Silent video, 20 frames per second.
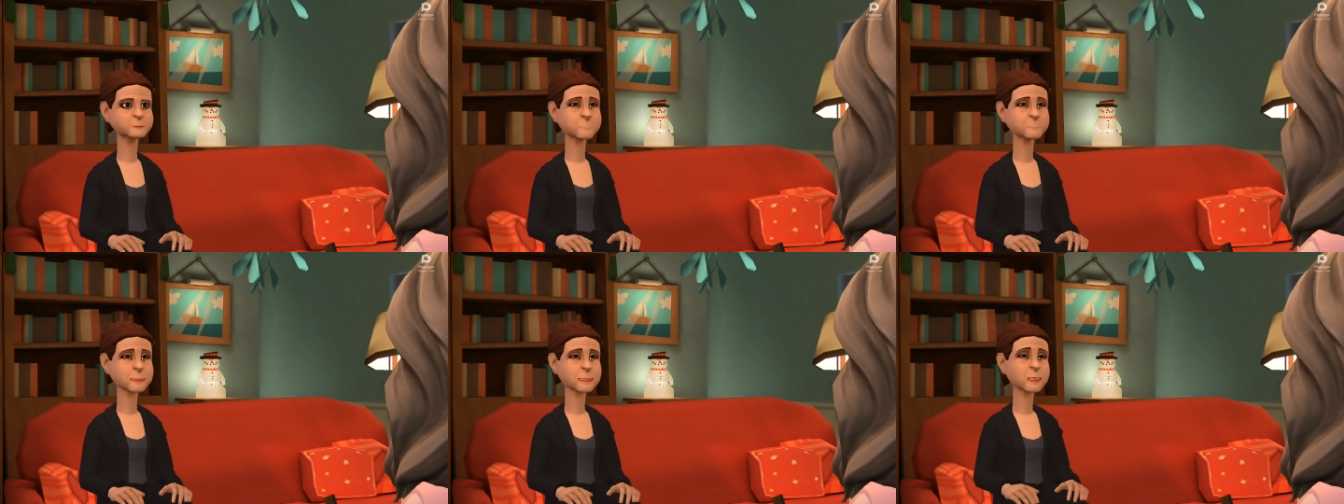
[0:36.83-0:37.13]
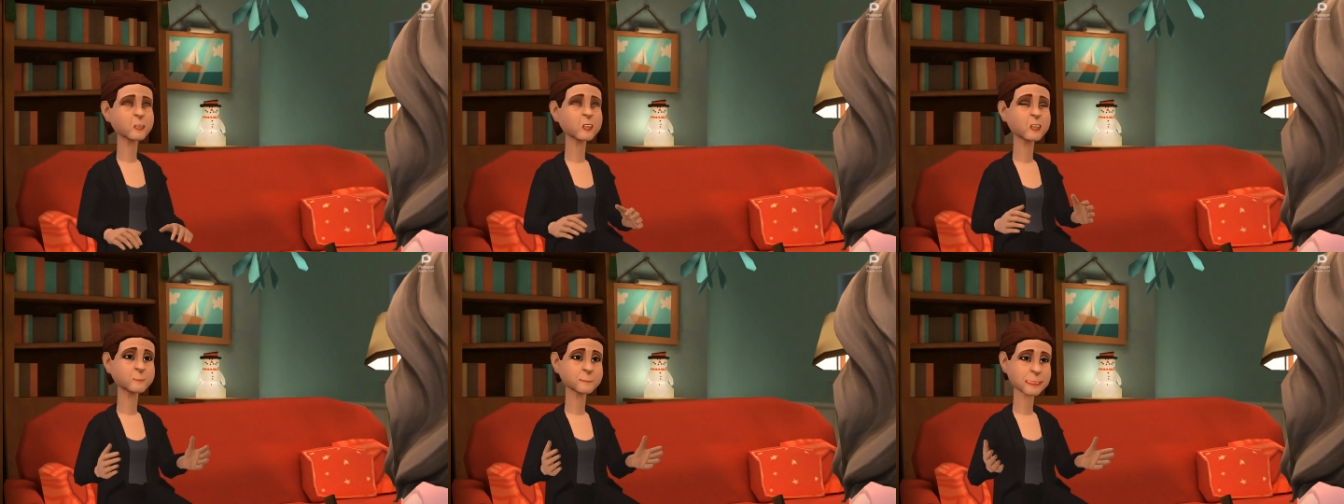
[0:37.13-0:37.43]

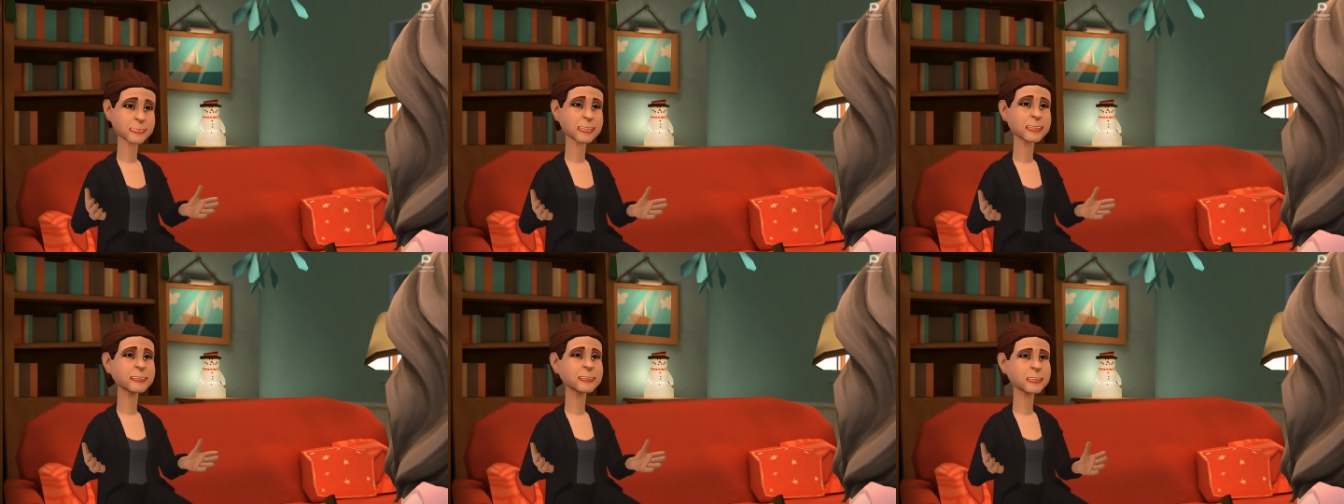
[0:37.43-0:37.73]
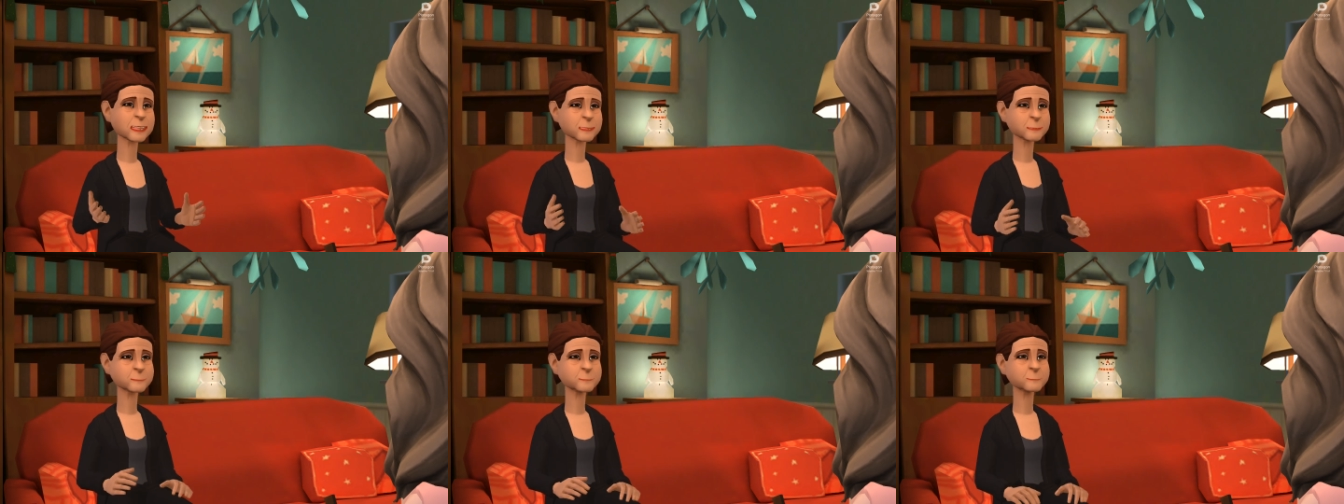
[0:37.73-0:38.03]
That would be
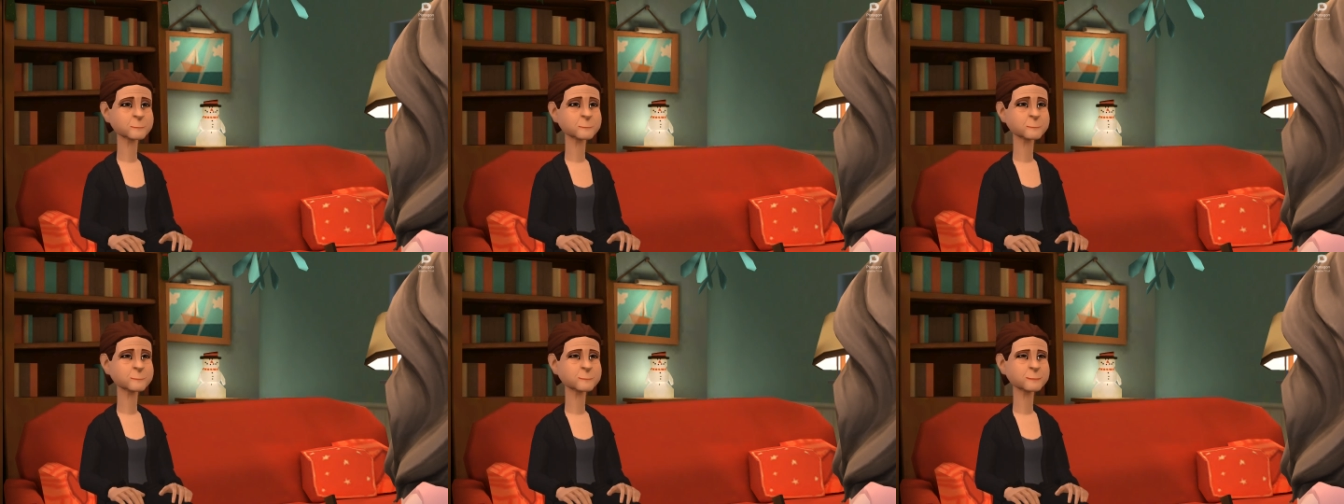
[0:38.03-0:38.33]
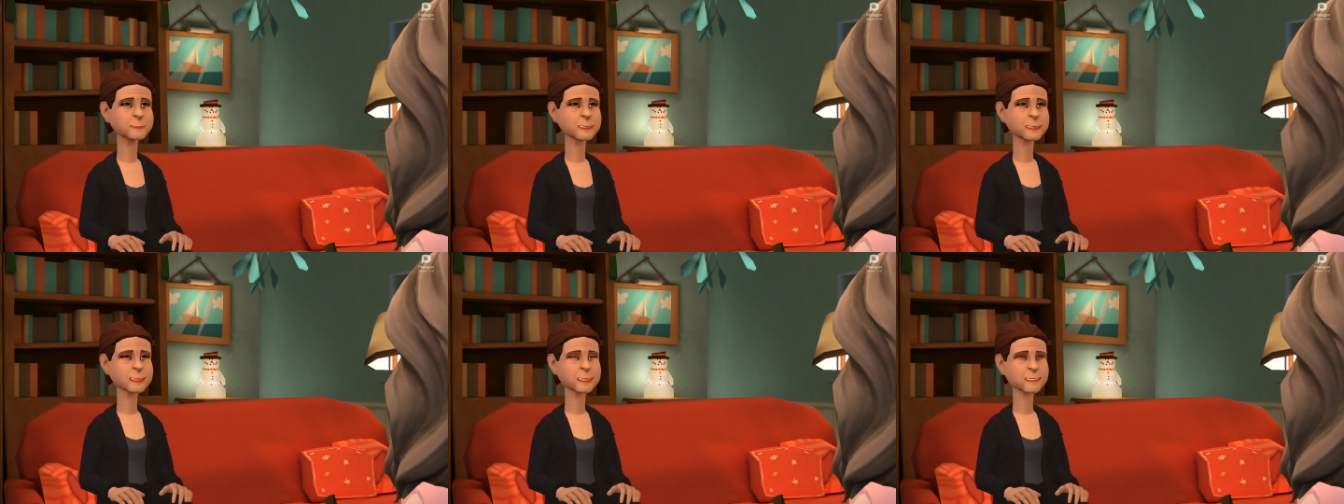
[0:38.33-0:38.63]
great.
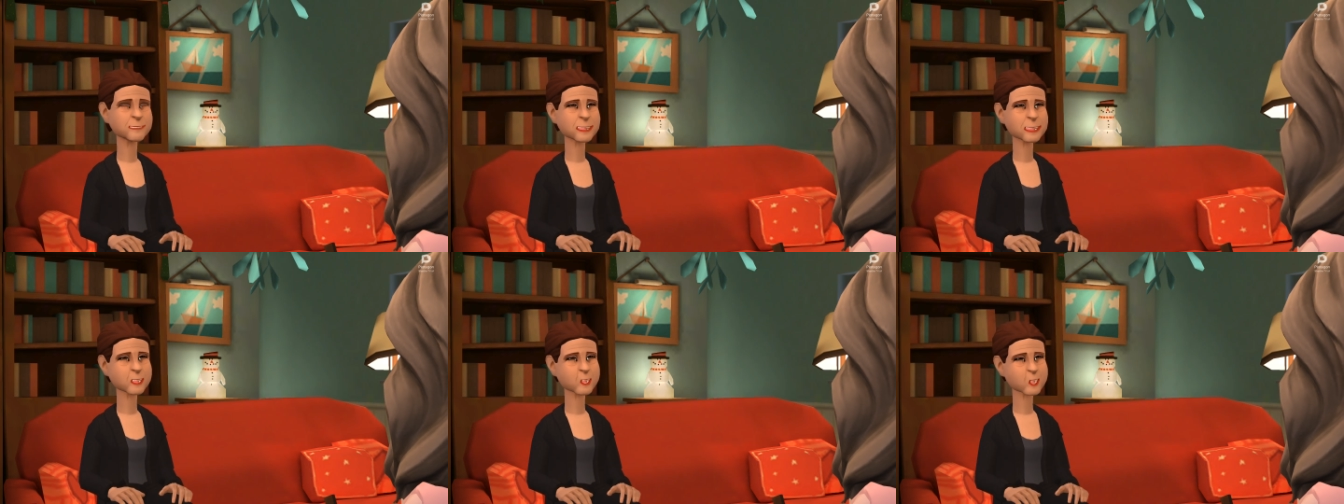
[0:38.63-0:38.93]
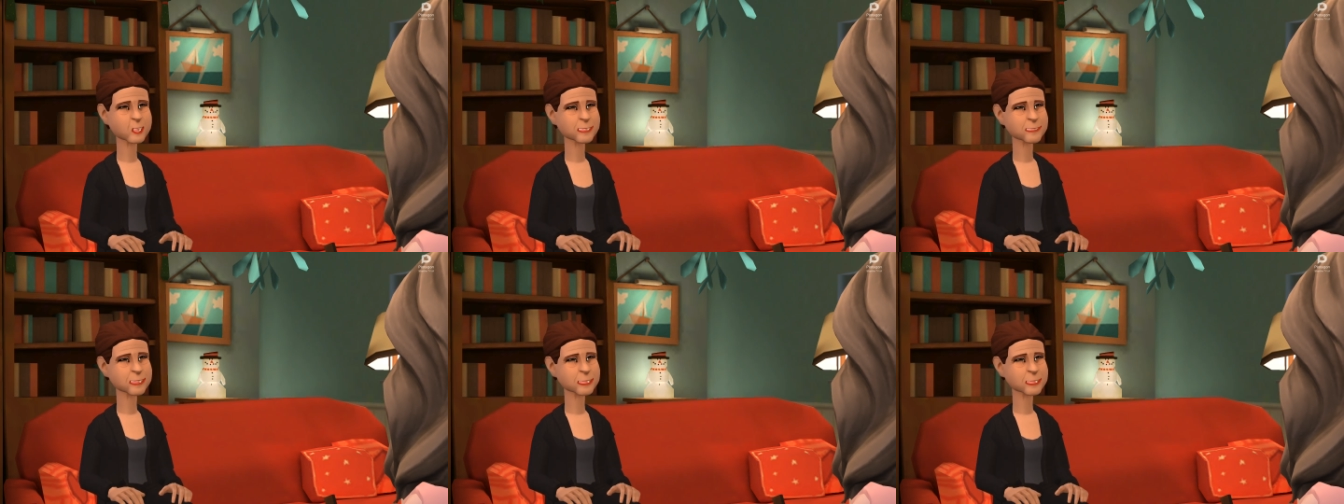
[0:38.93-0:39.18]
I have a lot